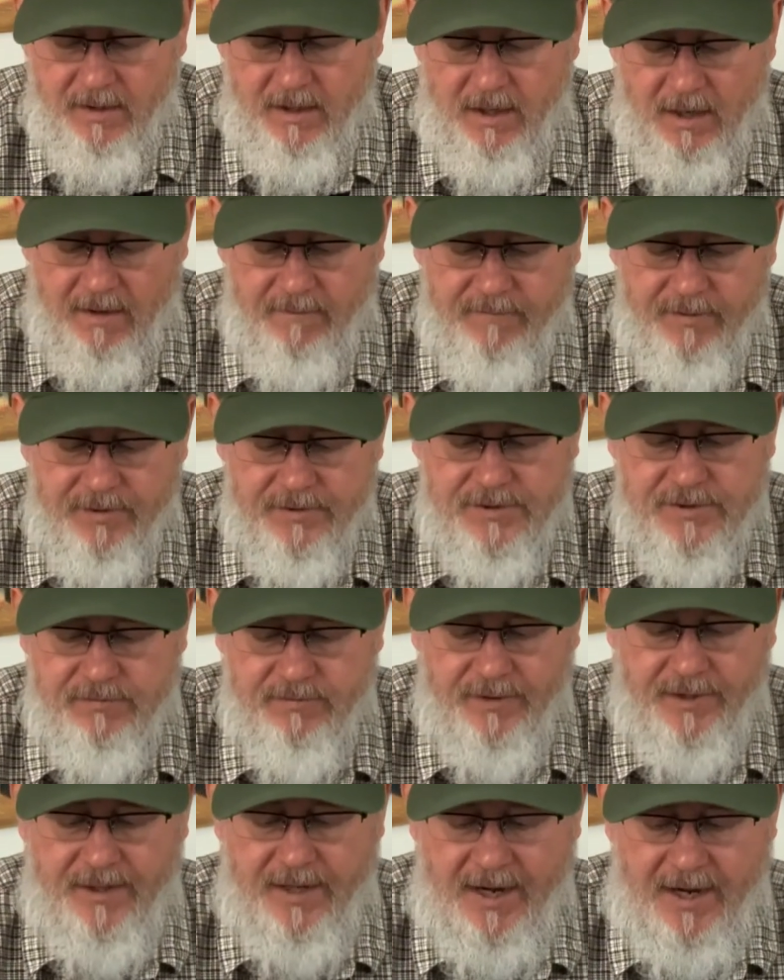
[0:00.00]
Of those
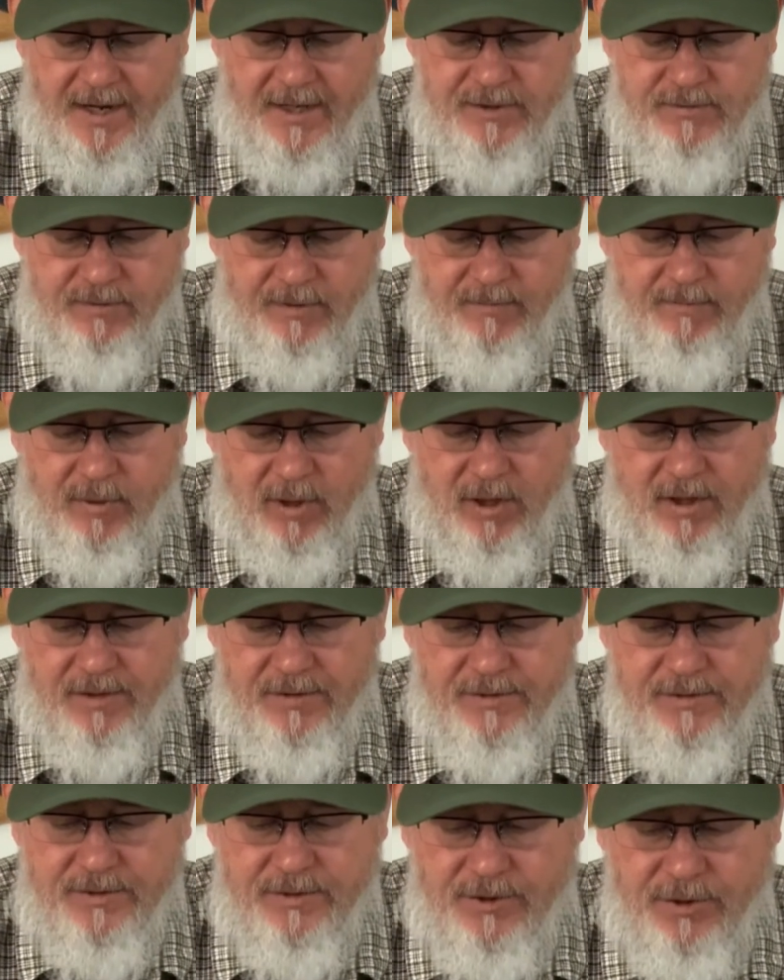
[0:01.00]
3 days, we burnt
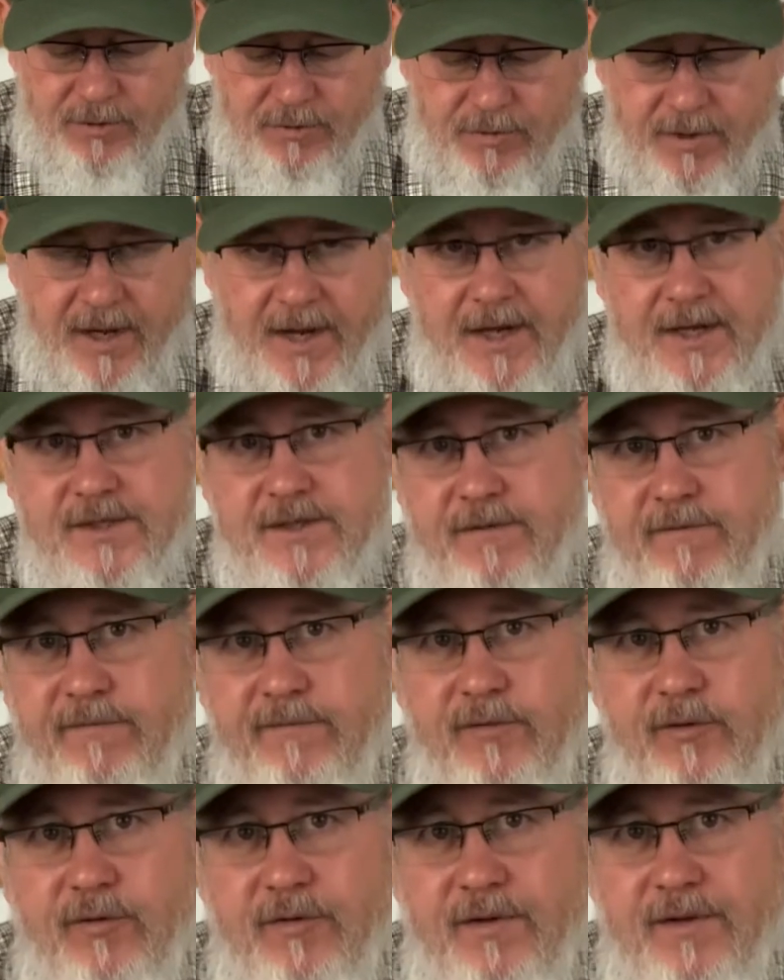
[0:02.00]
2 days of
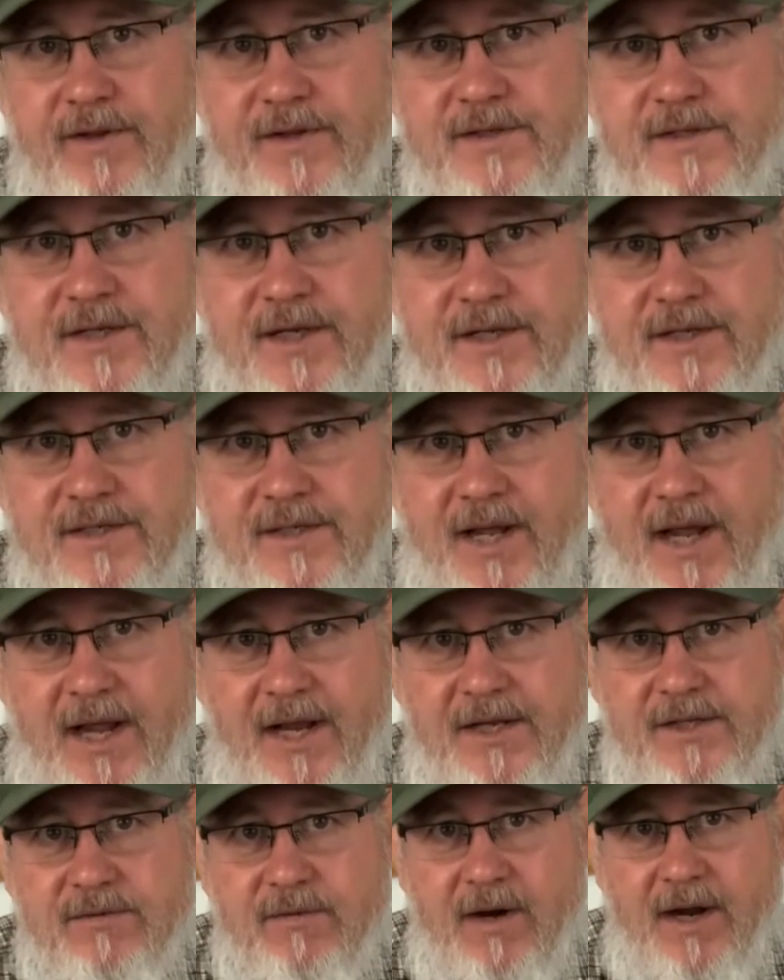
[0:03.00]
food of the 6
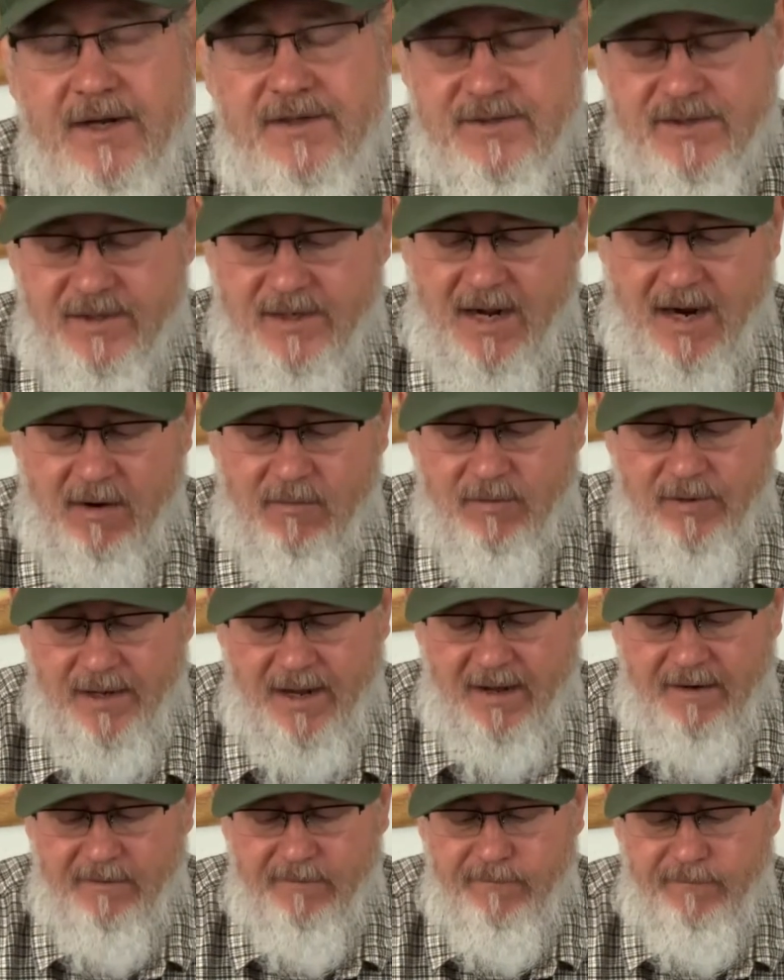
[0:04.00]
days, right? So now we're
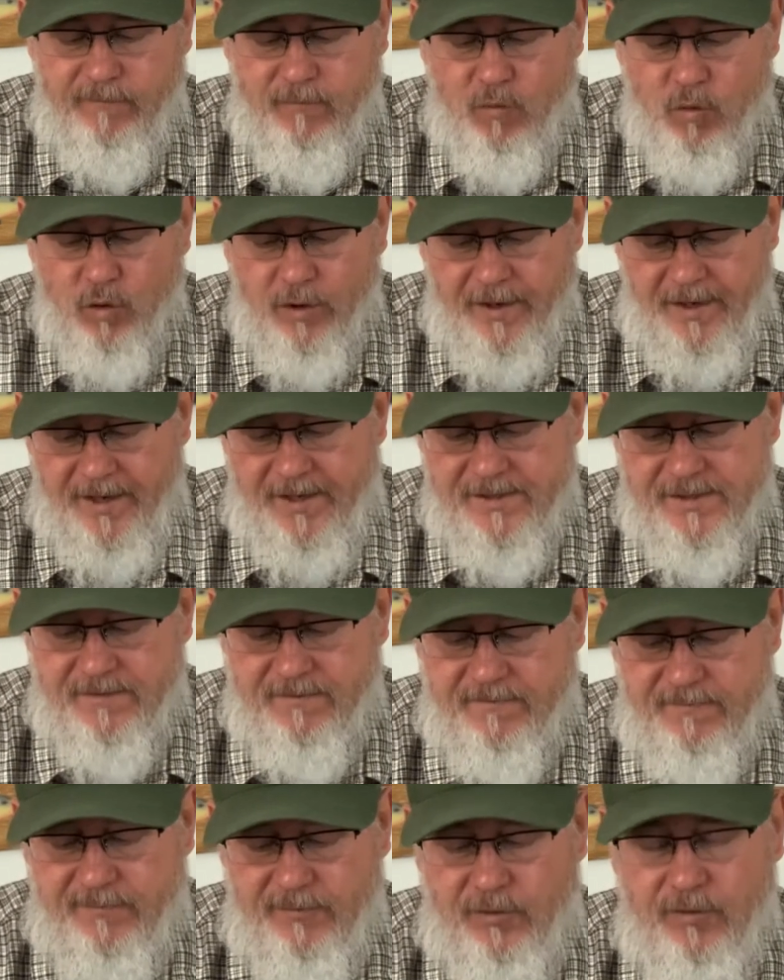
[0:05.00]
down to 4 days
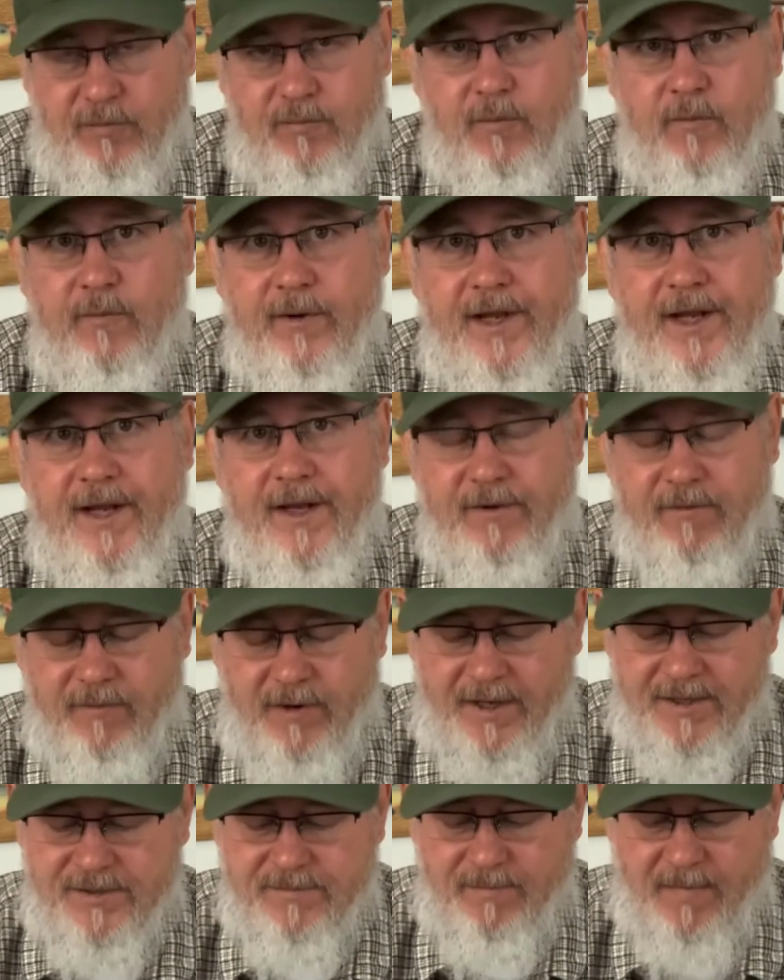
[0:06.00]
of food when we hit
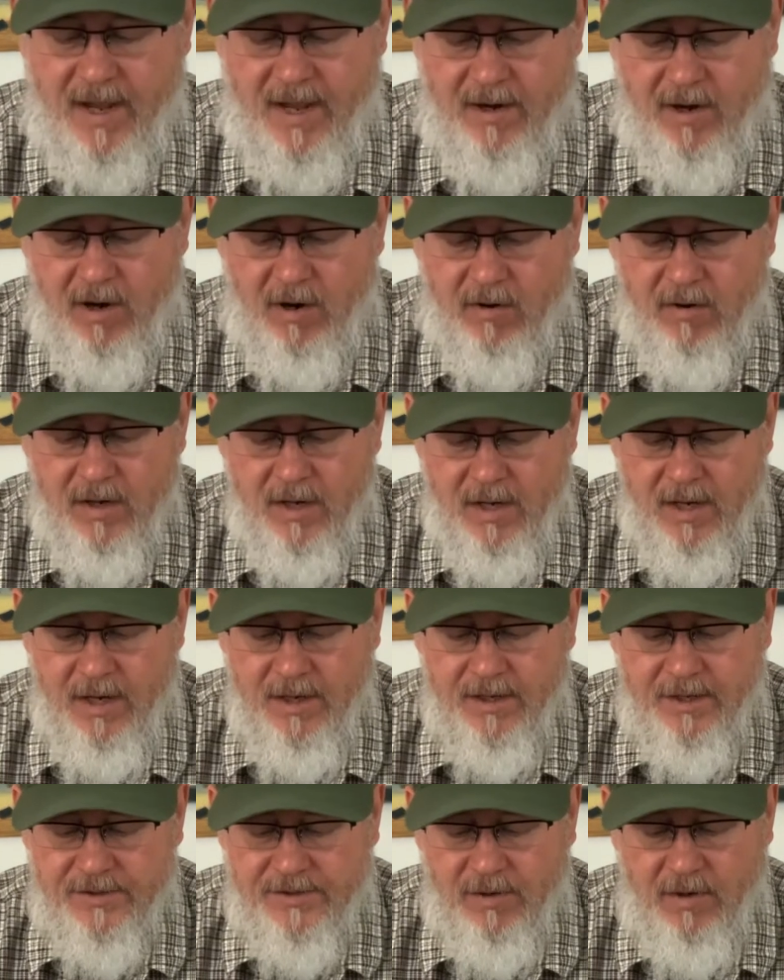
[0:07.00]
Red's Meadow.
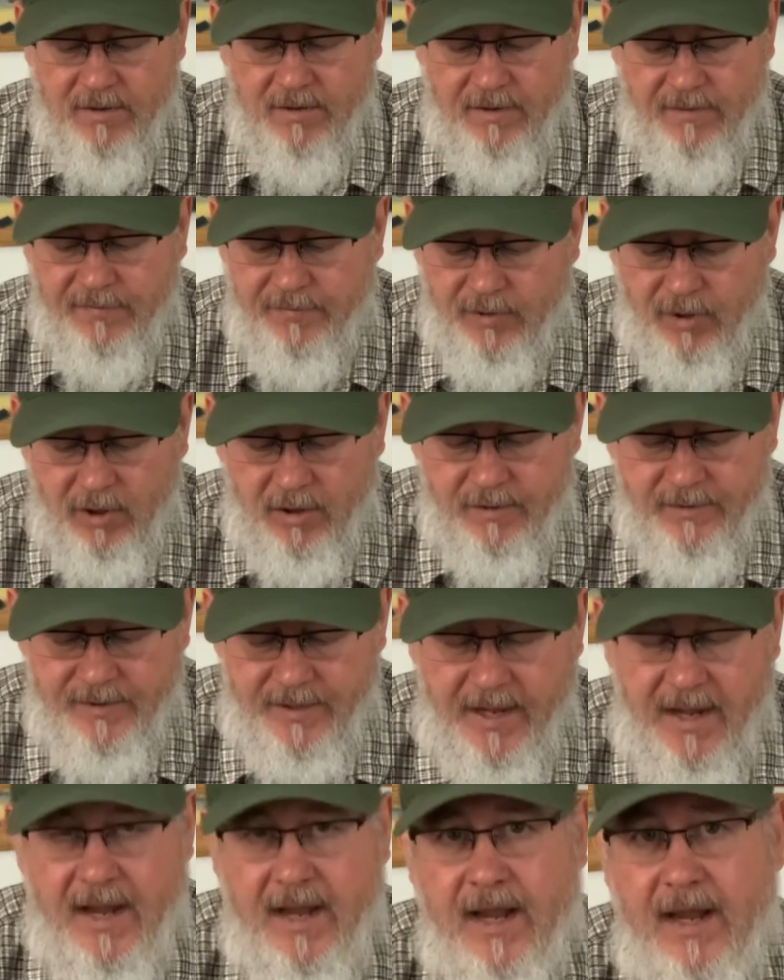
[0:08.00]
Because on the third
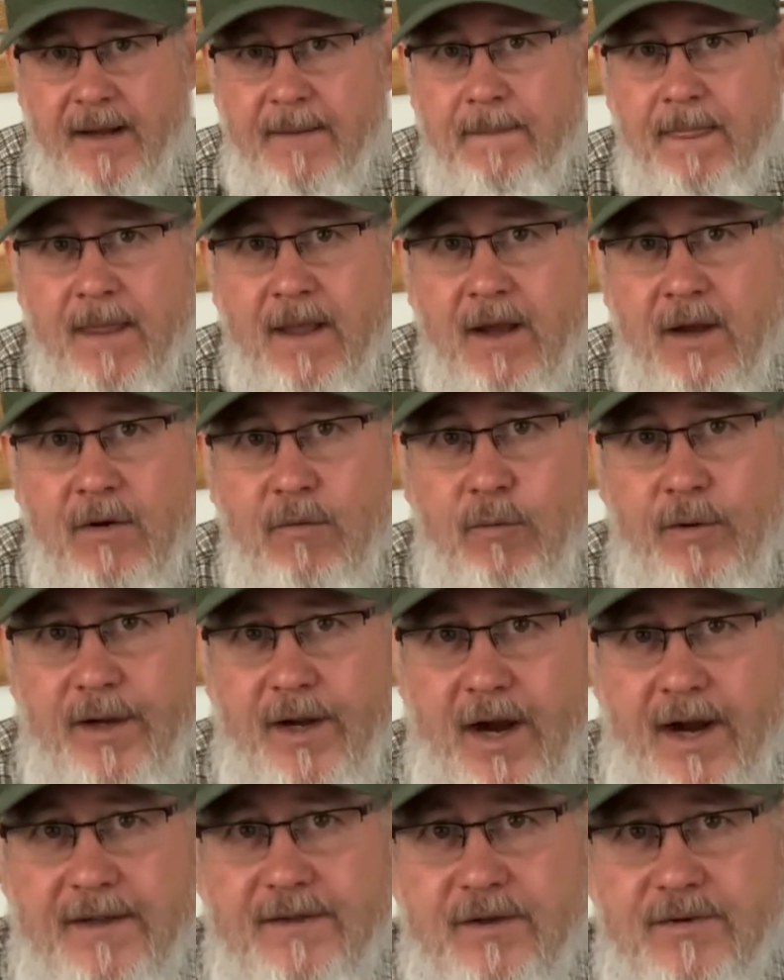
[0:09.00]
day, we
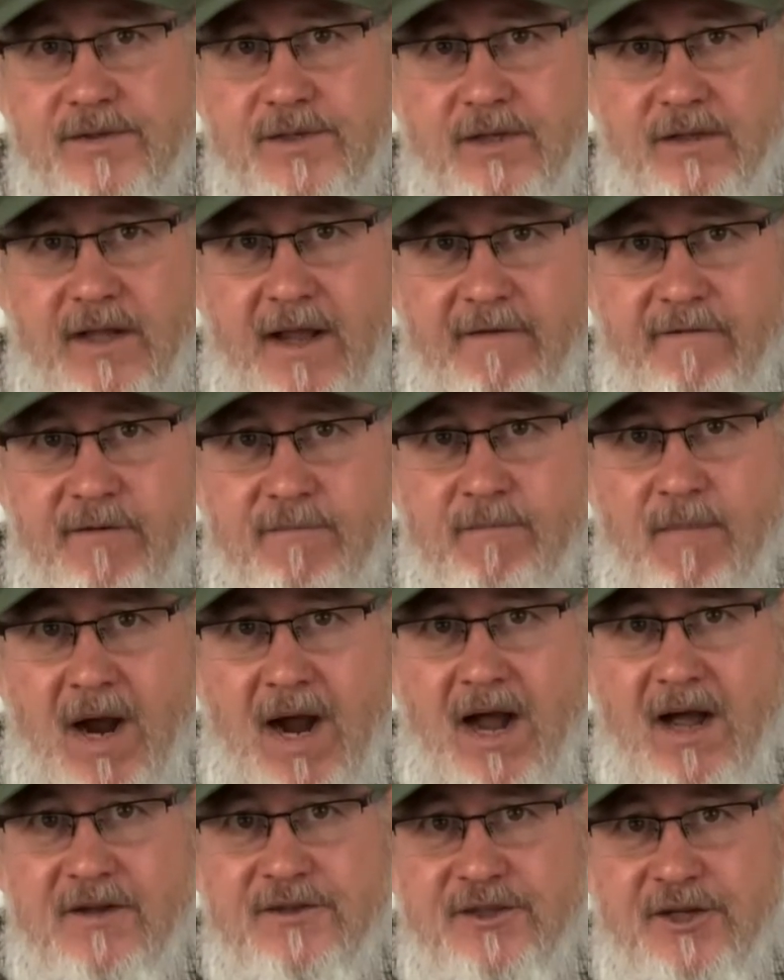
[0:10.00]
hiked those 11
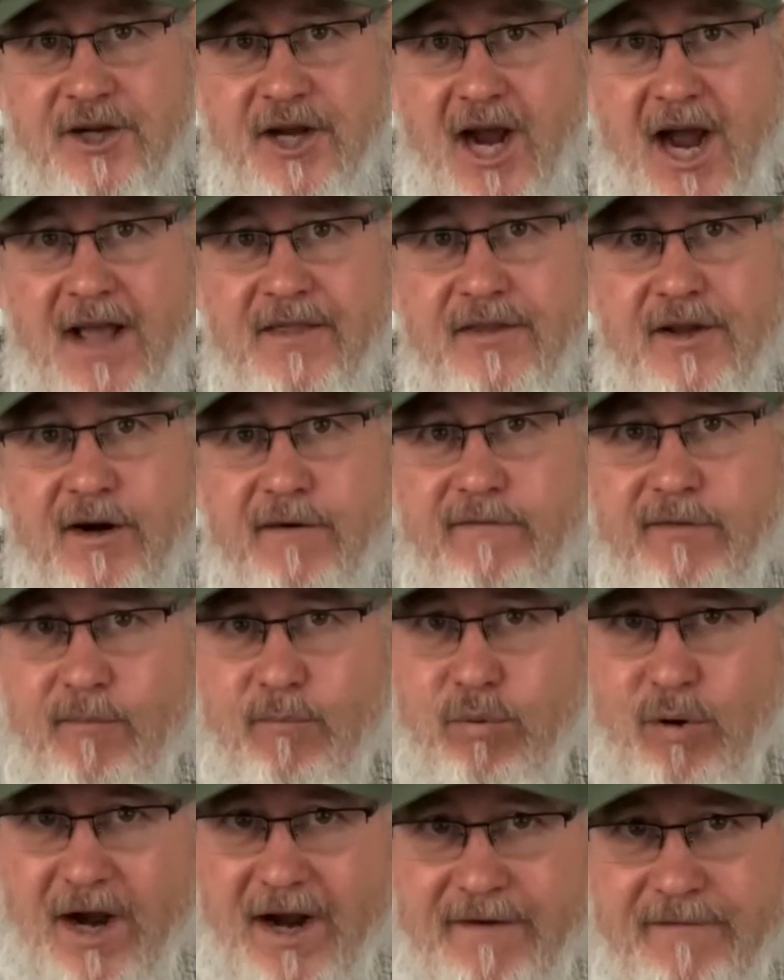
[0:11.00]
miles and got there for
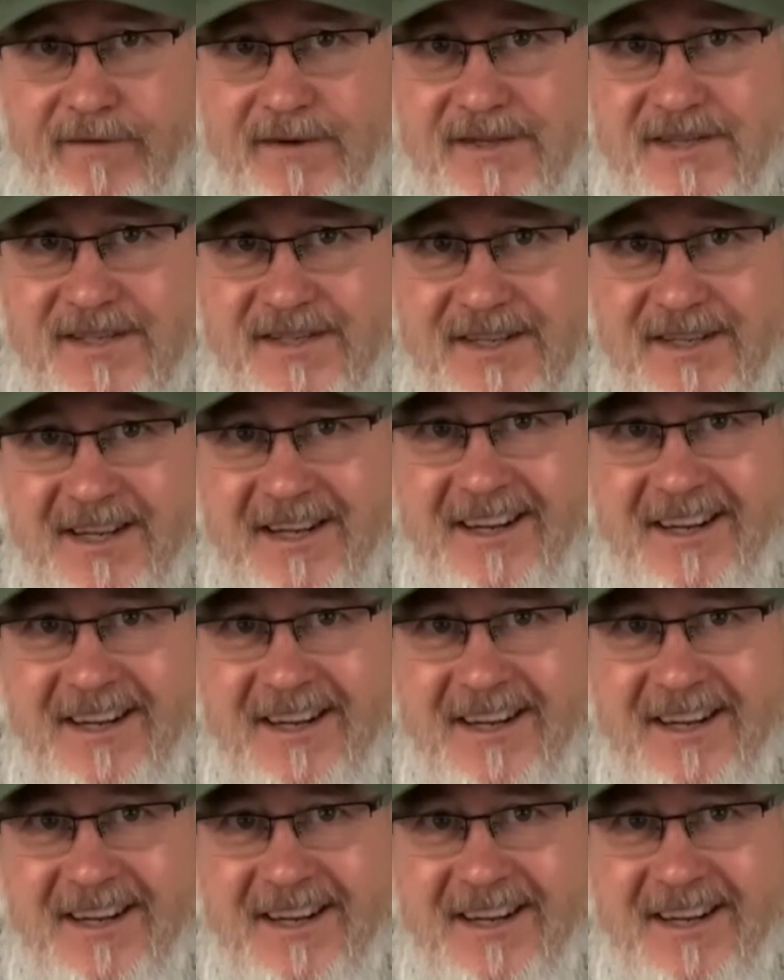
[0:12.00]
breakfast.